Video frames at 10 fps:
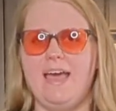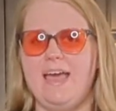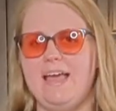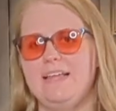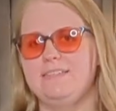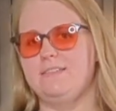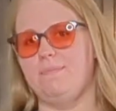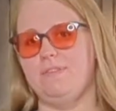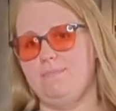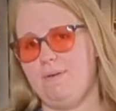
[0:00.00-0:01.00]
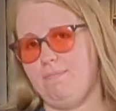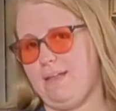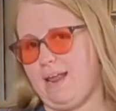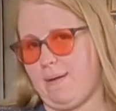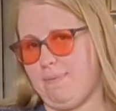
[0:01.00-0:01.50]
And some of them have
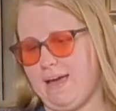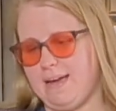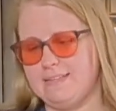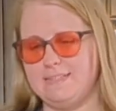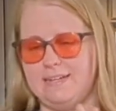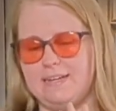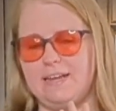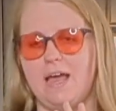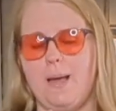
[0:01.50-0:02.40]
been happy accident.